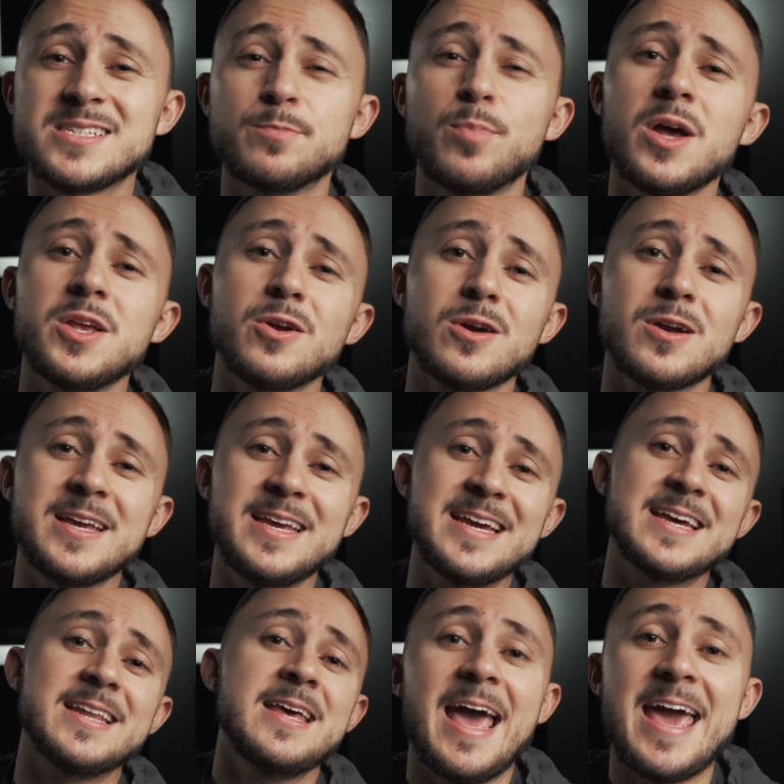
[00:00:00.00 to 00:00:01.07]
but you're going to
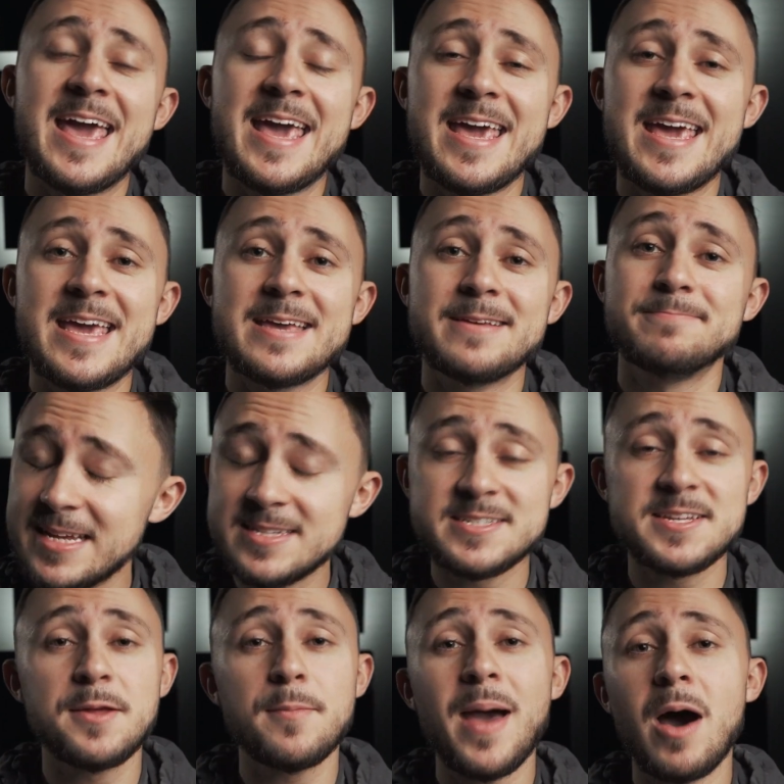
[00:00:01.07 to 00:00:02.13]
get a
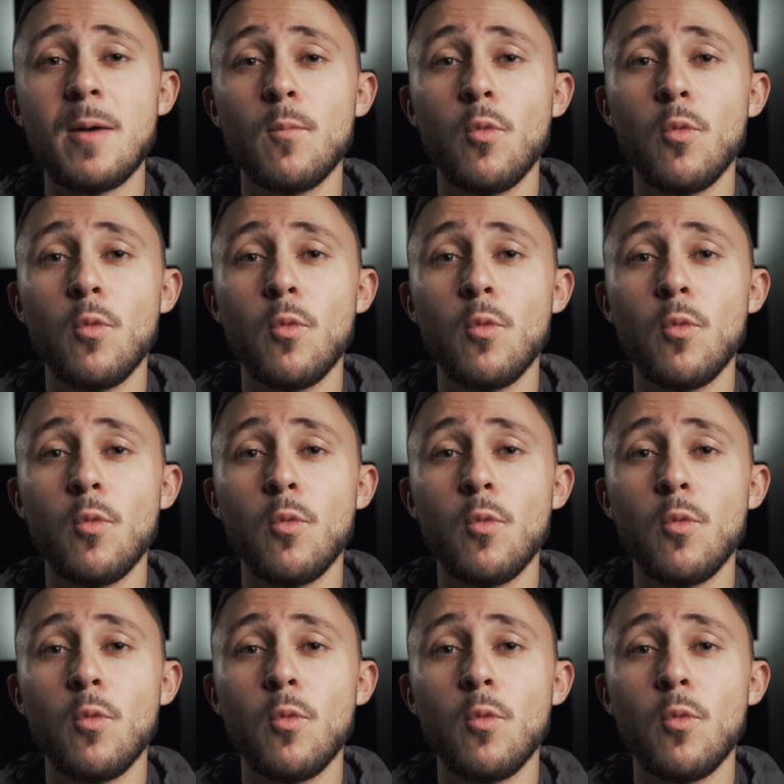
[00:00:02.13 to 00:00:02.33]
decent amount